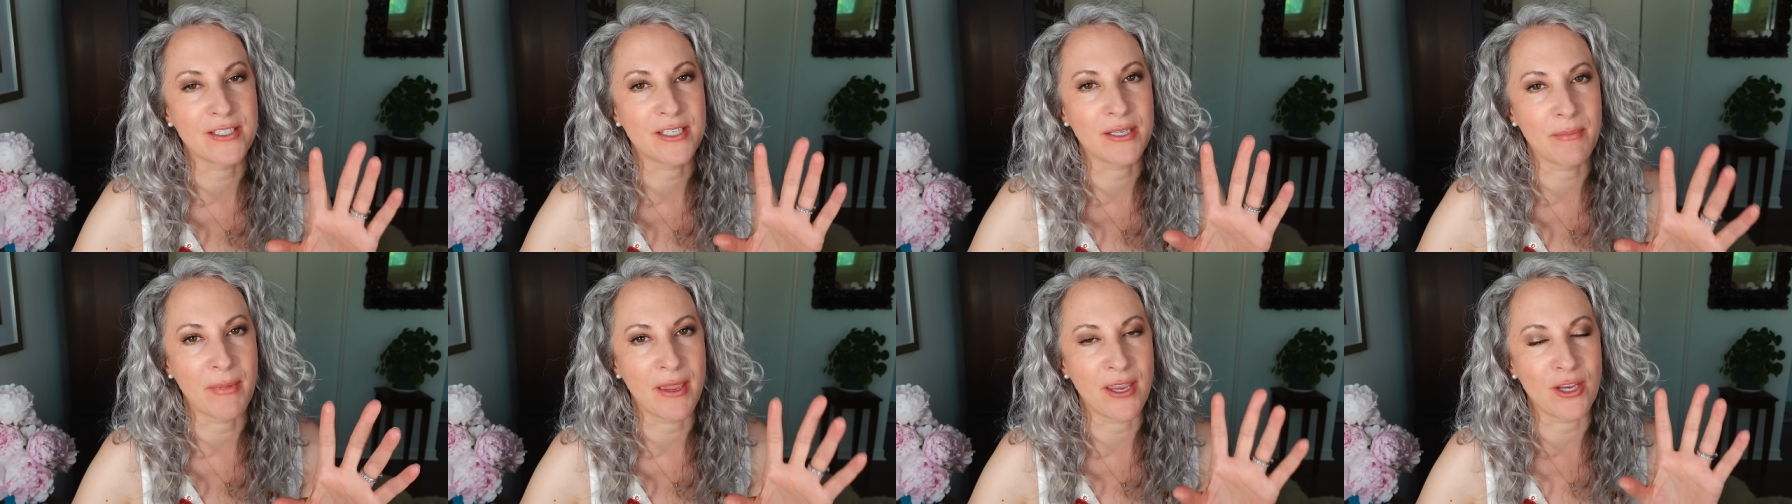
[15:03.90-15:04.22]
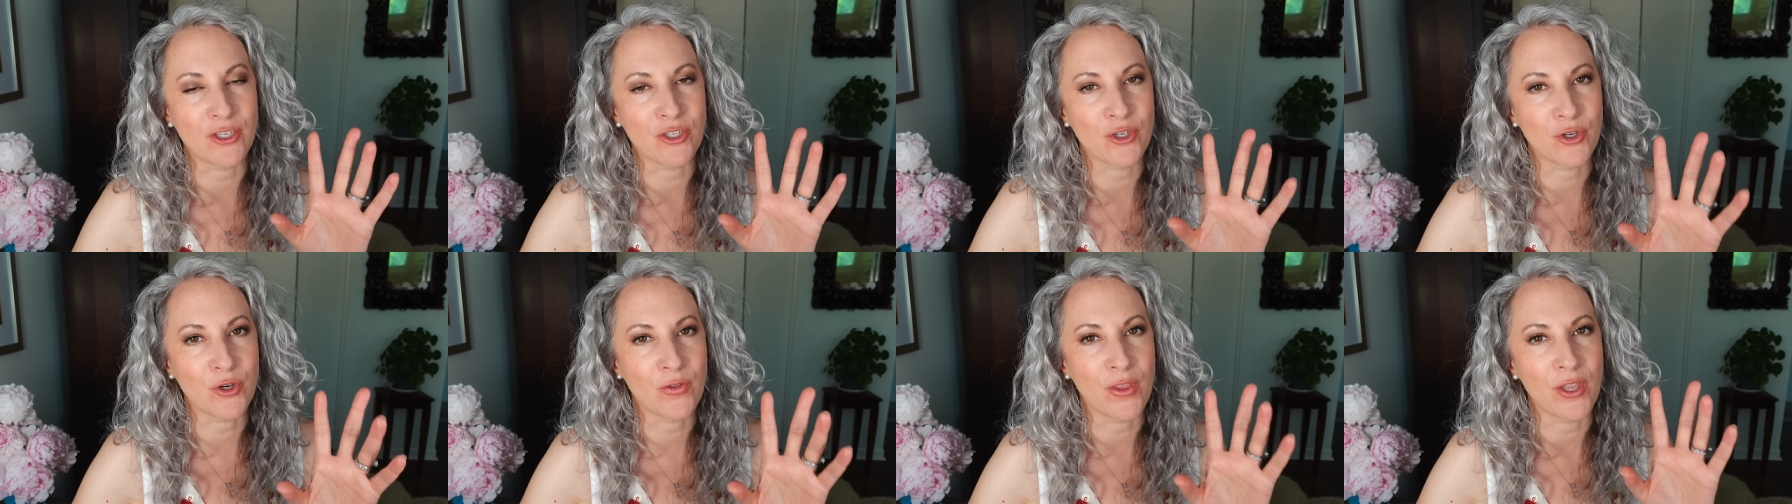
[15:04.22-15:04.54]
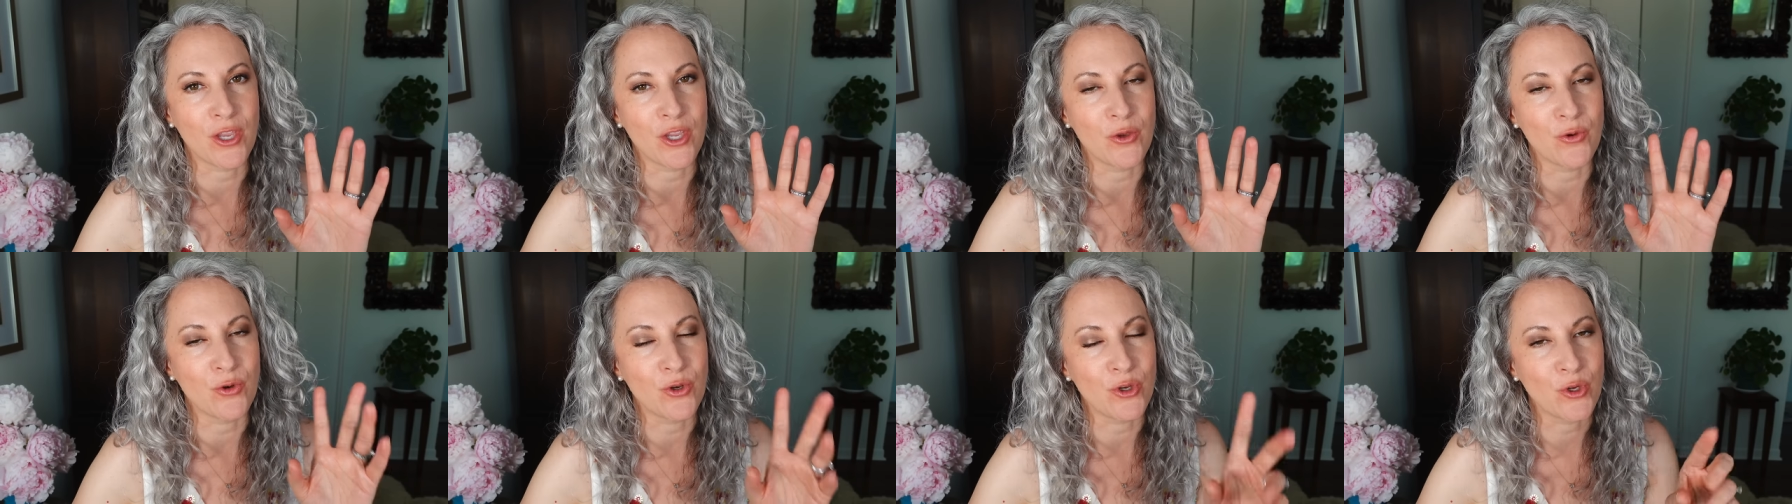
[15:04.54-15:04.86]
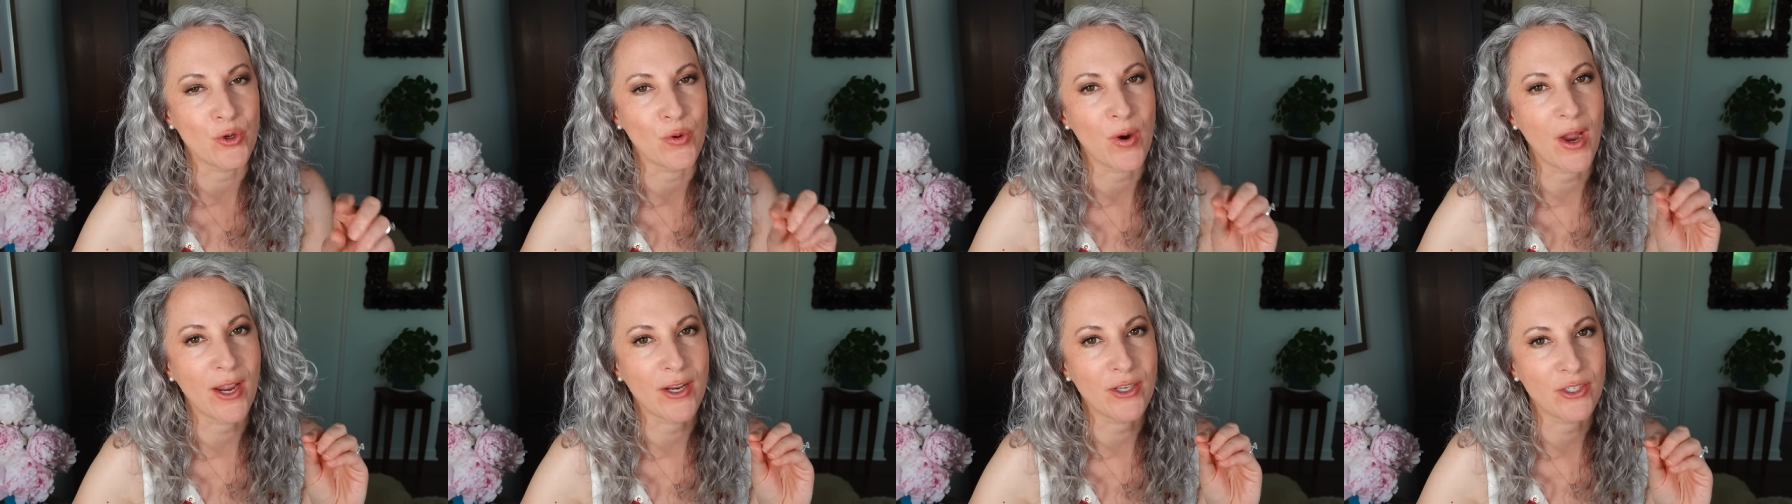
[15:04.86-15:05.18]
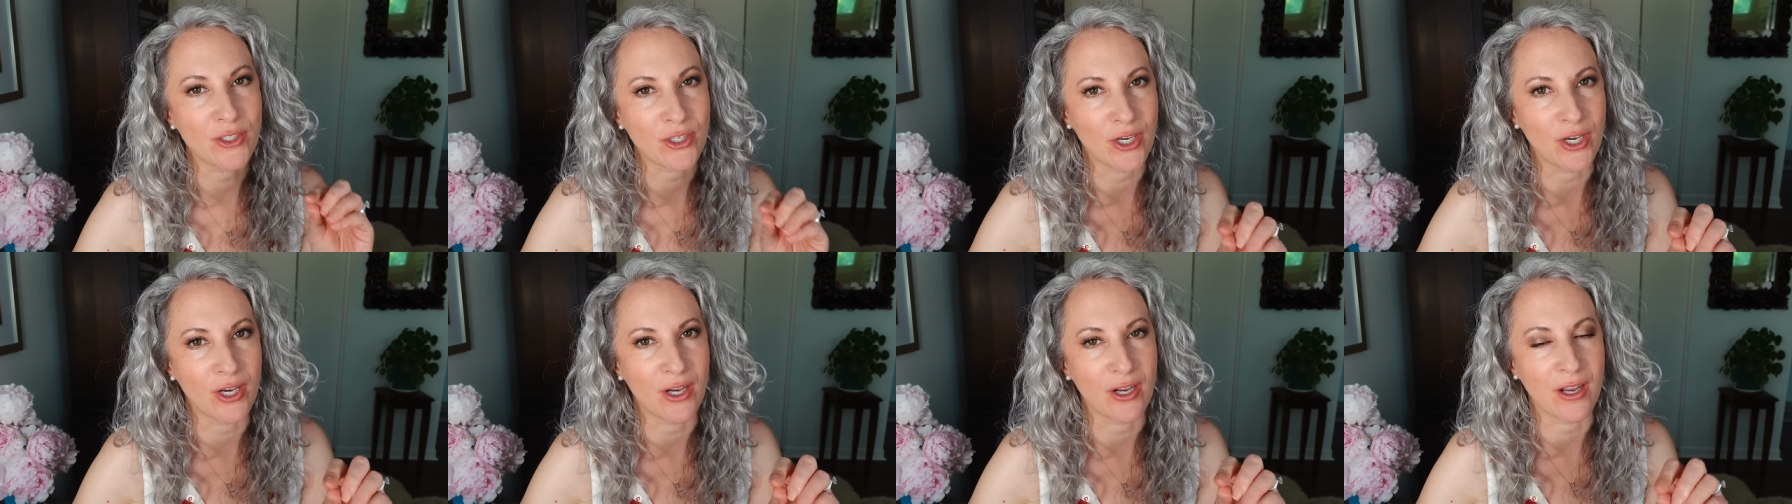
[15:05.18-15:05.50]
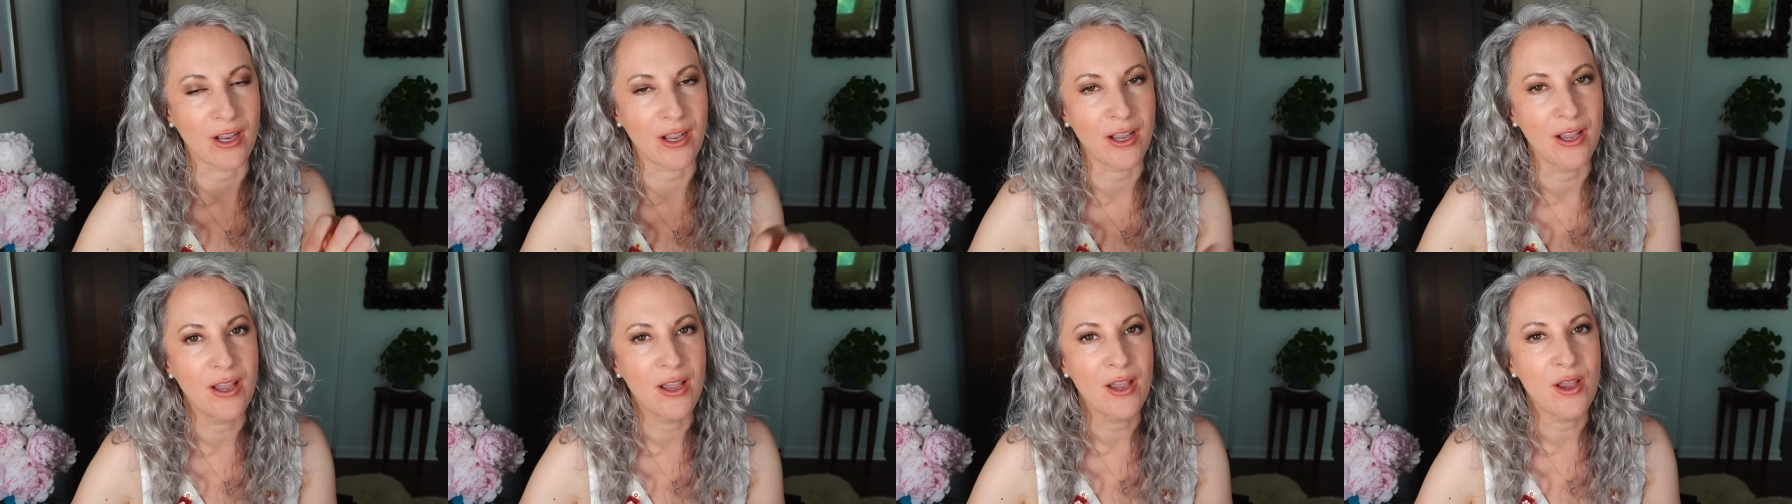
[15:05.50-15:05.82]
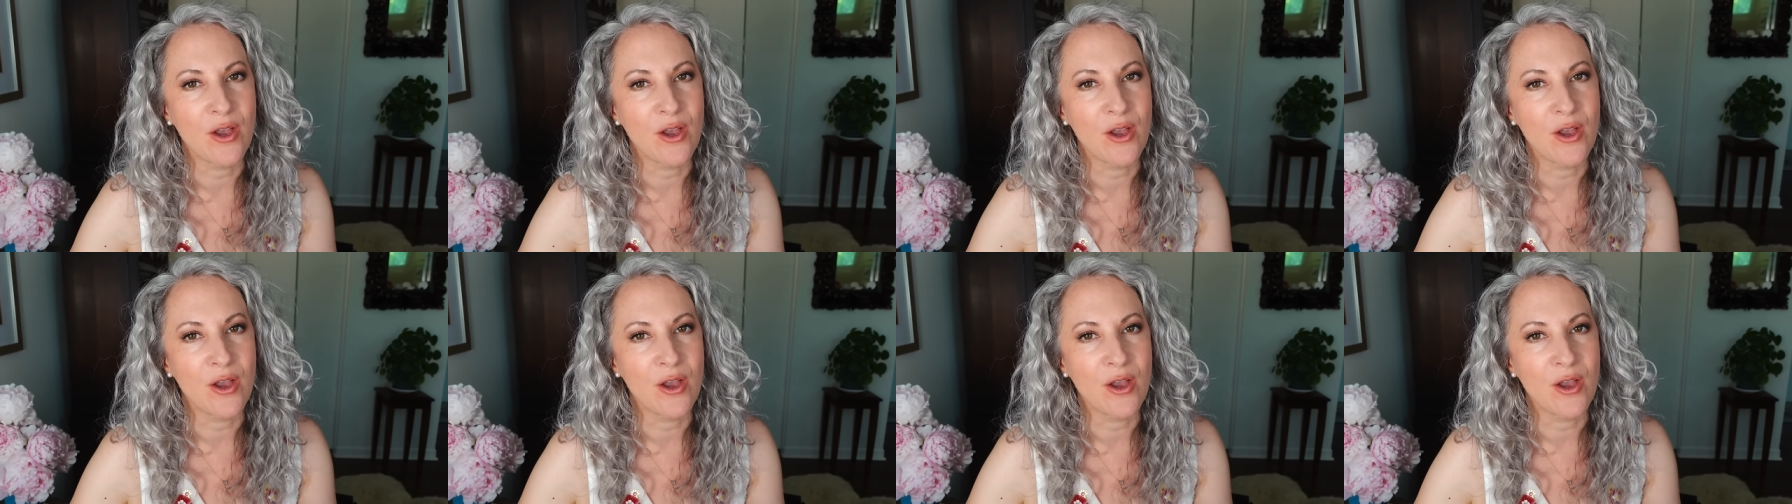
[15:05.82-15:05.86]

to make sure that you knew I took